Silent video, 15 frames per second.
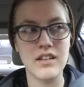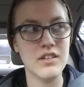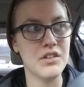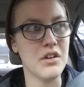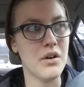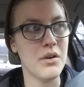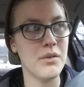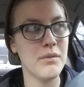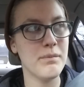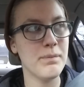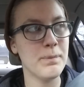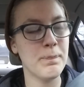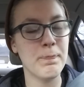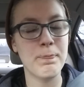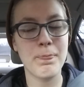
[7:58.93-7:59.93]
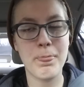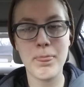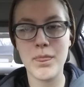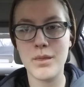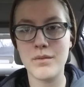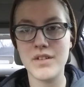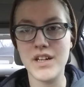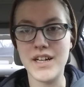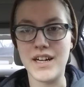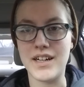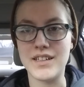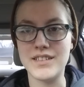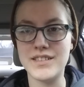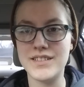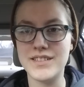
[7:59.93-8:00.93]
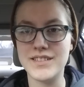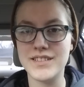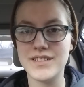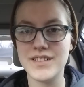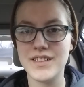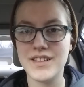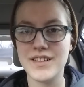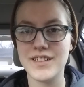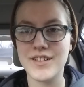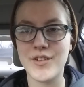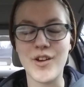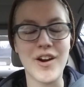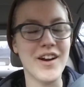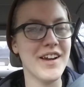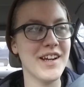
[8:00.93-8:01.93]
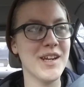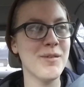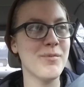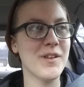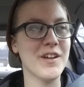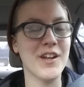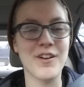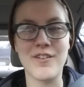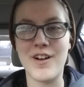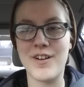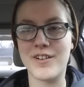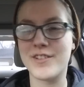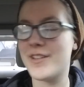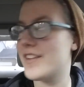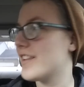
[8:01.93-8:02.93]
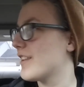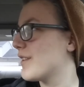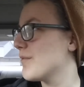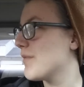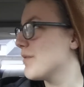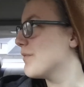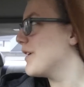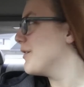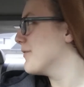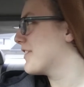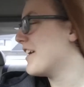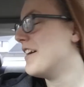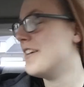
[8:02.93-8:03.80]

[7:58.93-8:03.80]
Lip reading: So yeah, sorry, I keep looking around because I think that my mom's